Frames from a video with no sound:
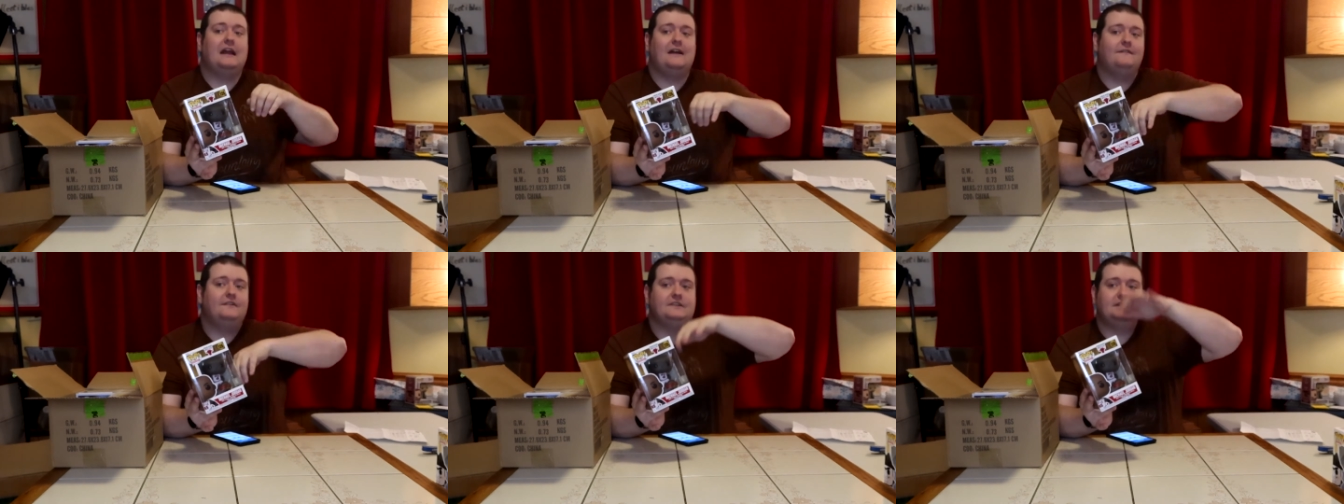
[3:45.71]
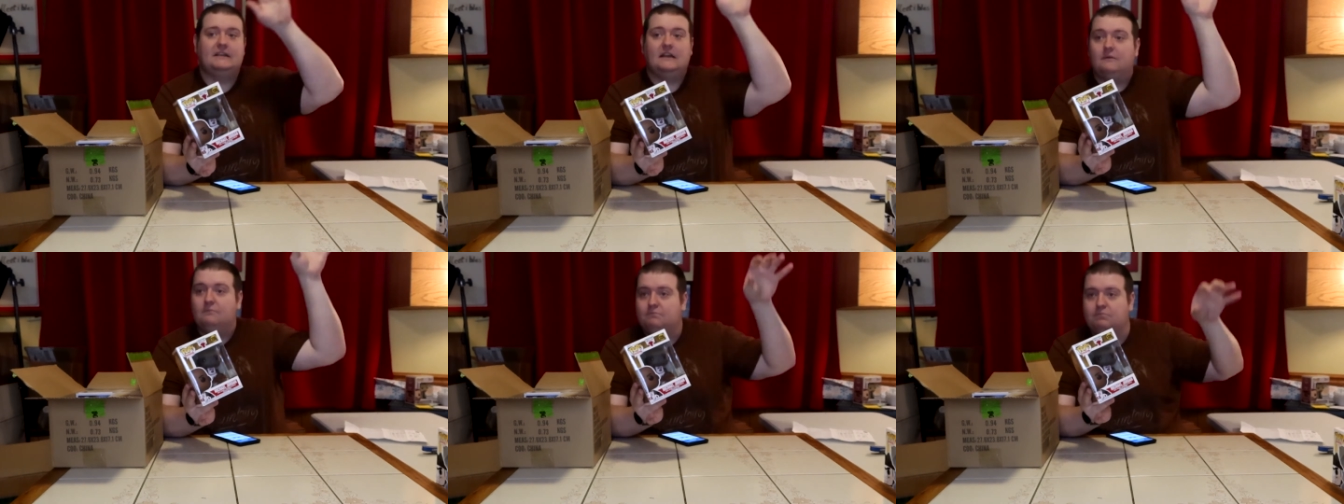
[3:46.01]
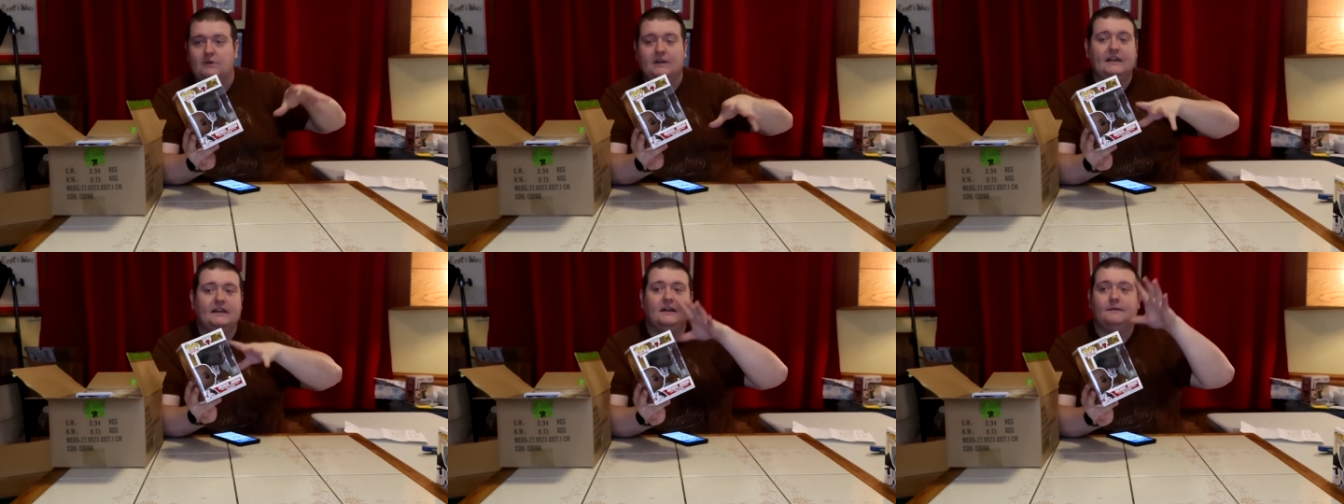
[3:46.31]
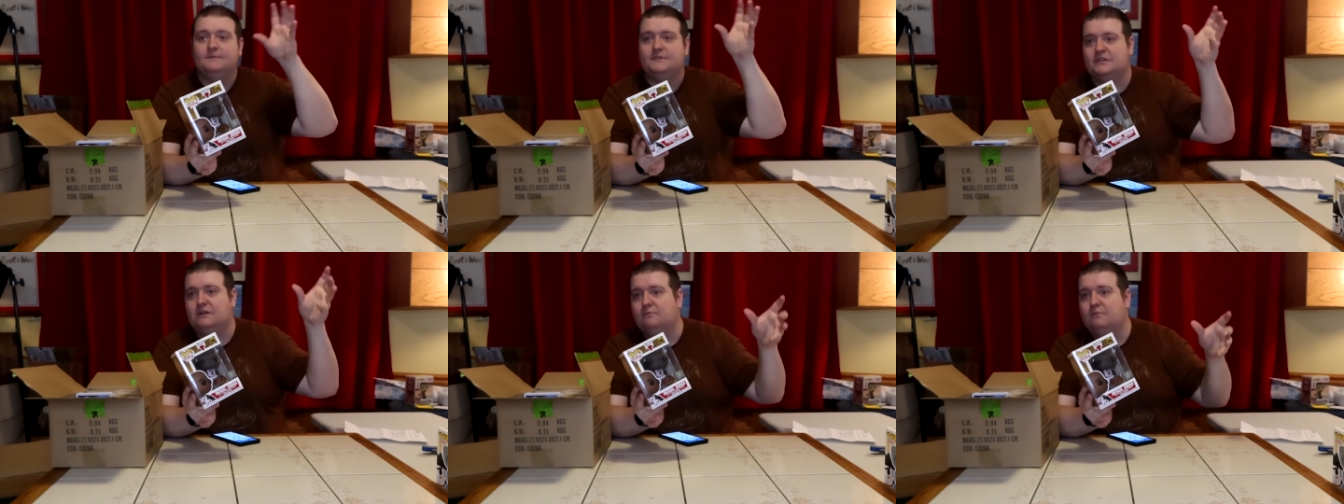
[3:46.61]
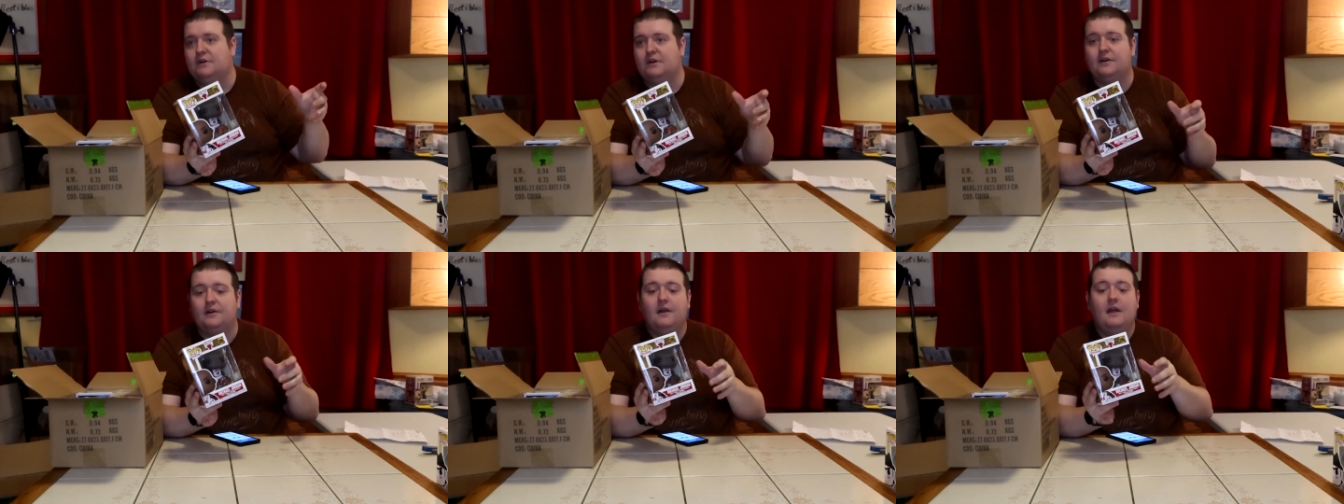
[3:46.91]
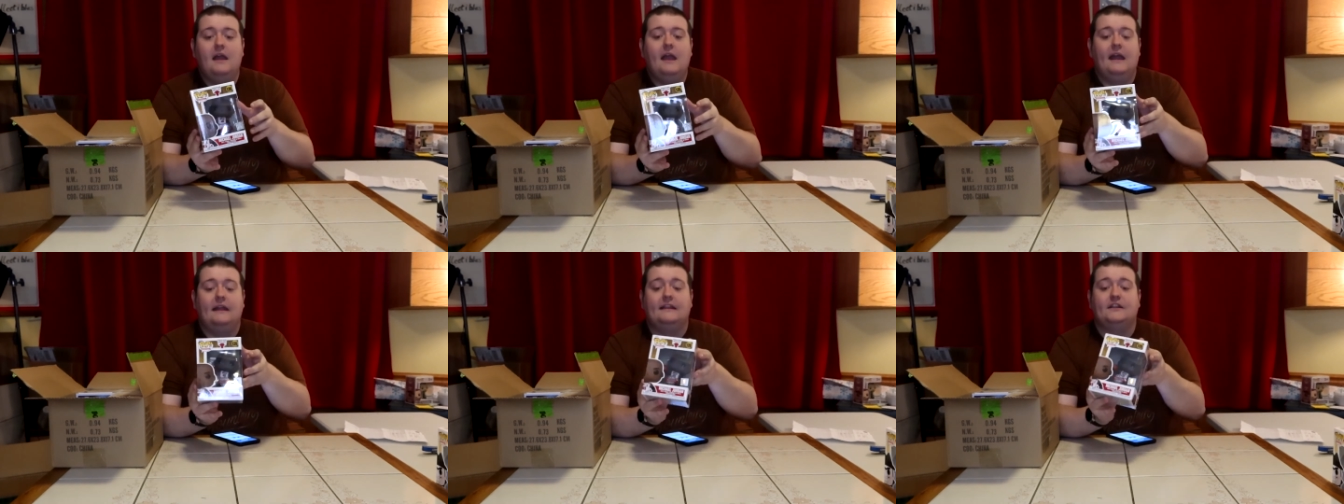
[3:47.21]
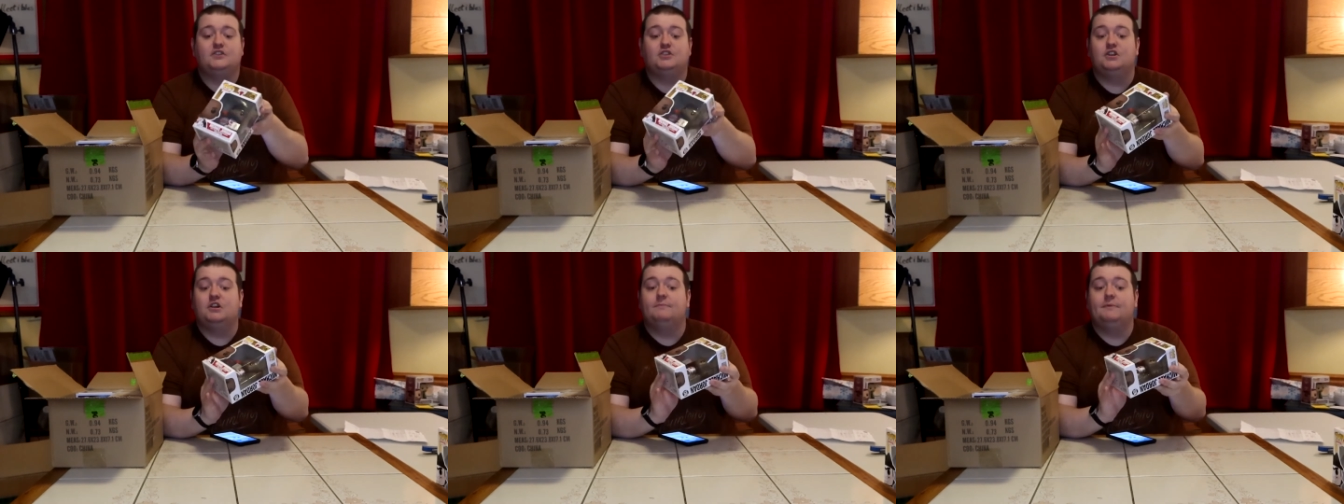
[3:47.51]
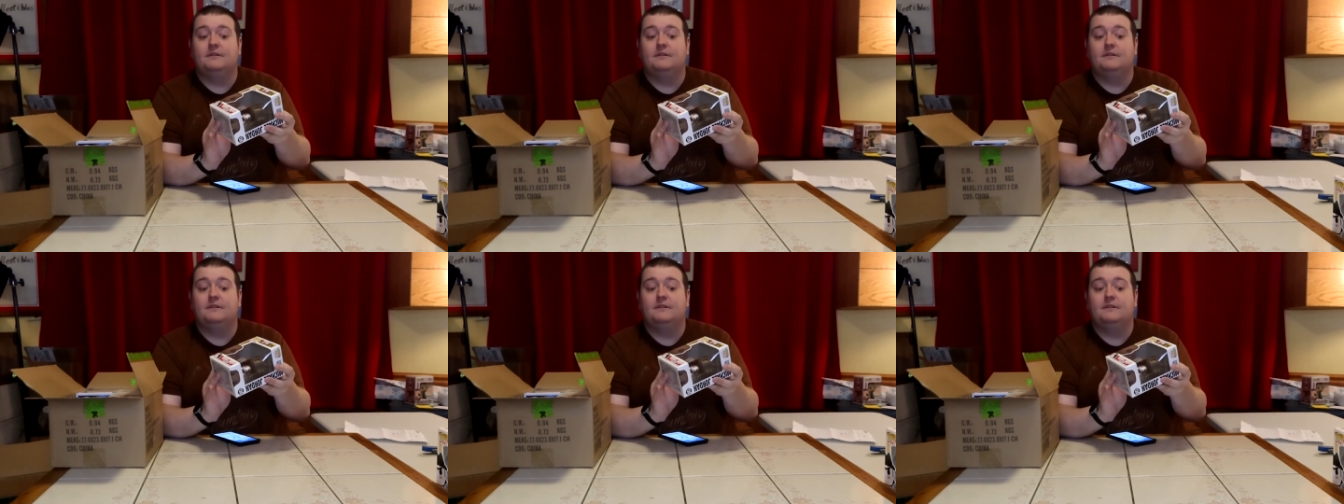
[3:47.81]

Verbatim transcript: obviously I'll bring it up somewhere and let you know,